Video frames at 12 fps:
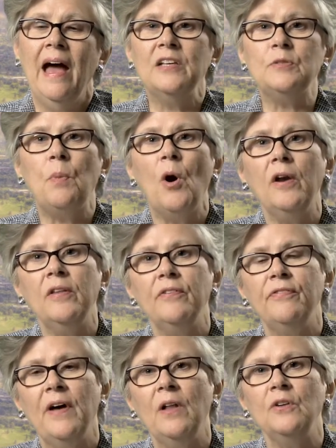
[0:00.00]
As part of the
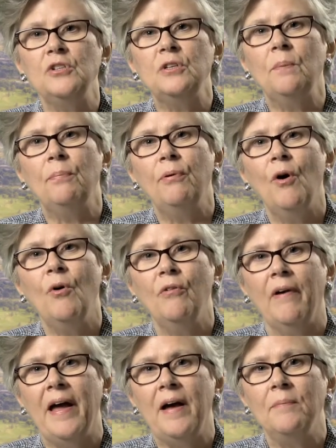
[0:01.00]
fellowship
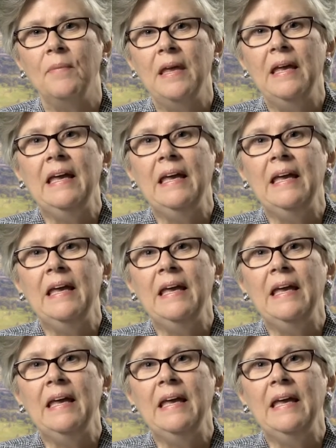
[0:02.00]
program,